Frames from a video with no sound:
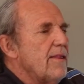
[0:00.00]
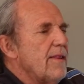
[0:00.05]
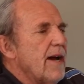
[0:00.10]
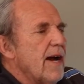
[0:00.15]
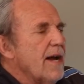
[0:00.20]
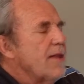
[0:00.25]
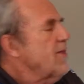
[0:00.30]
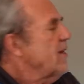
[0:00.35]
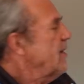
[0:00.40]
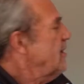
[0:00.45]
I
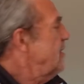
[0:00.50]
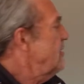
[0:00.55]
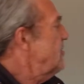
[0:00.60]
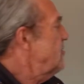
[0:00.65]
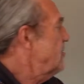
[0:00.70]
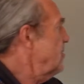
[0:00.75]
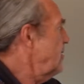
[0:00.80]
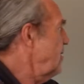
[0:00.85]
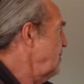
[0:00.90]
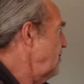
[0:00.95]
think
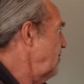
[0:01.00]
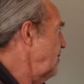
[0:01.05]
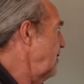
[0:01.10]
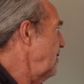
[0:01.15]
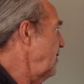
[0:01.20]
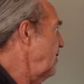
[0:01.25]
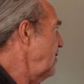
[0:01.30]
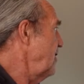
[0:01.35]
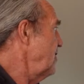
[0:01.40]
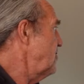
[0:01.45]
it's
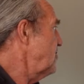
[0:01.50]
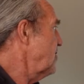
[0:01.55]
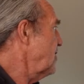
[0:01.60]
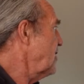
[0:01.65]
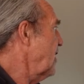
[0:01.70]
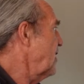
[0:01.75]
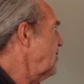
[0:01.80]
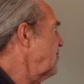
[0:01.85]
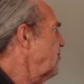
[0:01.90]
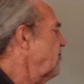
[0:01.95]
a
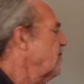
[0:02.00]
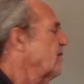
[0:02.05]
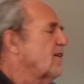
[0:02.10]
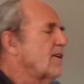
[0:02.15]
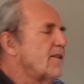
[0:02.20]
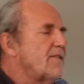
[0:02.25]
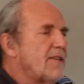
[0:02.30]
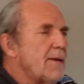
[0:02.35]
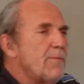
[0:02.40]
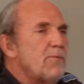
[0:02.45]
kind of
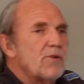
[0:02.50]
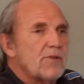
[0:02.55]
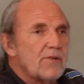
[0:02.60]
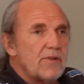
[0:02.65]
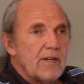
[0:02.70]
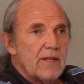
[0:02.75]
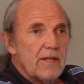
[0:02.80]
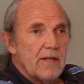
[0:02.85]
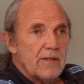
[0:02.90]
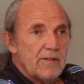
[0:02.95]

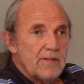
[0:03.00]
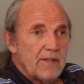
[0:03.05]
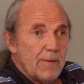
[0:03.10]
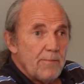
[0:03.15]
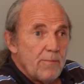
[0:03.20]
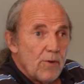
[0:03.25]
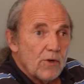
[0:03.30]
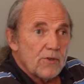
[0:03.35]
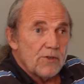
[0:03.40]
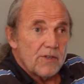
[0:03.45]

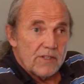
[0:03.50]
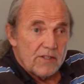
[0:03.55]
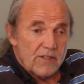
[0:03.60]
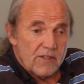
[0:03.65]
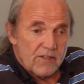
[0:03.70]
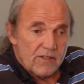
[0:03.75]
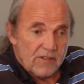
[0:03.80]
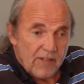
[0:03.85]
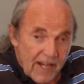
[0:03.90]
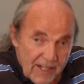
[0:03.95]

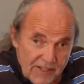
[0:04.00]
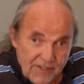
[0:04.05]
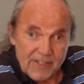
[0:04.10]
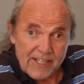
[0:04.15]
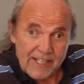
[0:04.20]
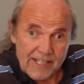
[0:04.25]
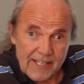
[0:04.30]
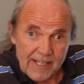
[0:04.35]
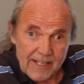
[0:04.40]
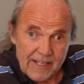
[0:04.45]
democratizing
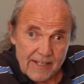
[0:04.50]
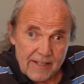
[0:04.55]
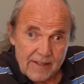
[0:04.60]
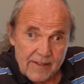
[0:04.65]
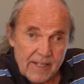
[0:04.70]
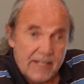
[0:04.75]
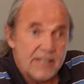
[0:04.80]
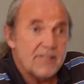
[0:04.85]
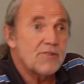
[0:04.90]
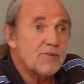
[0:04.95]
the
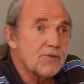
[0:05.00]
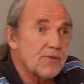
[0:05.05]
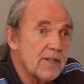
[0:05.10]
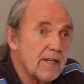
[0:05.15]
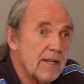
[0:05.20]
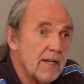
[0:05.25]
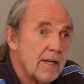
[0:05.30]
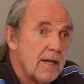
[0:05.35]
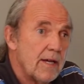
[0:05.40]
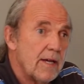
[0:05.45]
history
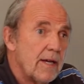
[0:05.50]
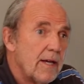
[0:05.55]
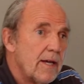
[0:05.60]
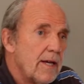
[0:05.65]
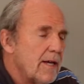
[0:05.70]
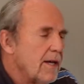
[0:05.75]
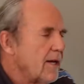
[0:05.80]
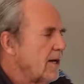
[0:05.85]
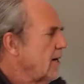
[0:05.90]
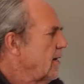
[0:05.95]

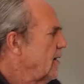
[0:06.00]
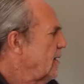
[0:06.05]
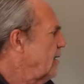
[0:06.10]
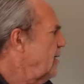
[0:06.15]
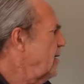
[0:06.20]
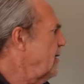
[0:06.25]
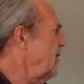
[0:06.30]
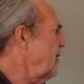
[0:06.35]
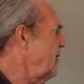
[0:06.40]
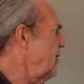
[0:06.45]

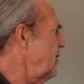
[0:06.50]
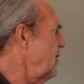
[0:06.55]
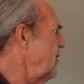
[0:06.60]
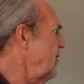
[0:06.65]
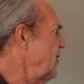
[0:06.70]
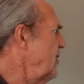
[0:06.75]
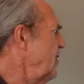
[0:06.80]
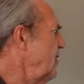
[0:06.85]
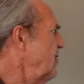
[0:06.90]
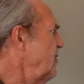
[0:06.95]

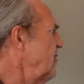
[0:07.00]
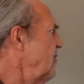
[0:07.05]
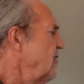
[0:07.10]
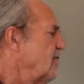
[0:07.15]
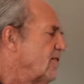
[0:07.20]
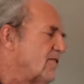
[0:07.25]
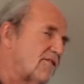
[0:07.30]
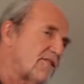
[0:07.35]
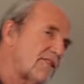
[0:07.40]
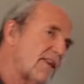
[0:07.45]
in
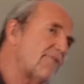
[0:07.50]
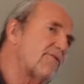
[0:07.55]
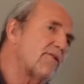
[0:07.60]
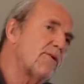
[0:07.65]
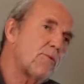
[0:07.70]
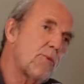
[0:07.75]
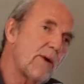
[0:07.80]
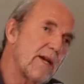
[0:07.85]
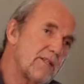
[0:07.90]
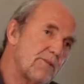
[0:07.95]
several
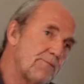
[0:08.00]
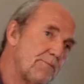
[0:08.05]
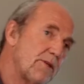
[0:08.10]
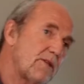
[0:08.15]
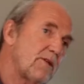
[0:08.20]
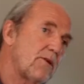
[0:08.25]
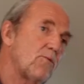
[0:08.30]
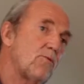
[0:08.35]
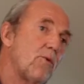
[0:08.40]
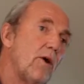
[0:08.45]
ways. But
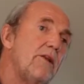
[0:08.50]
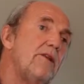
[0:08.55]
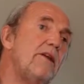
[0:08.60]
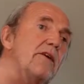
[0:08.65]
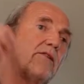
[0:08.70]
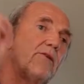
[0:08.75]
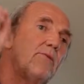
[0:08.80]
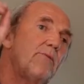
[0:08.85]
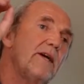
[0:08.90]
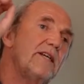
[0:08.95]
one of
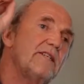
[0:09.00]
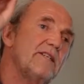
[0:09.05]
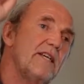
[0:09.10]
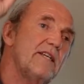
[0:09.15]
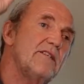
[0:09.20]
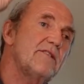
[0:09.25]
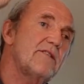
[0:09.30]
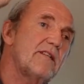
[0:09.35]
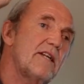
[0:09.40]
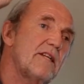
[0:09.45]
the ways
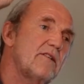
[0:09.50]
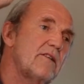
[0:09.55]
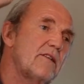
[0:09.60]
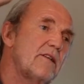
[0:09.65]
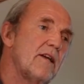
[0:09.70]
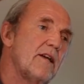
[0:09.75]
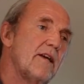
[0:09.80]
is that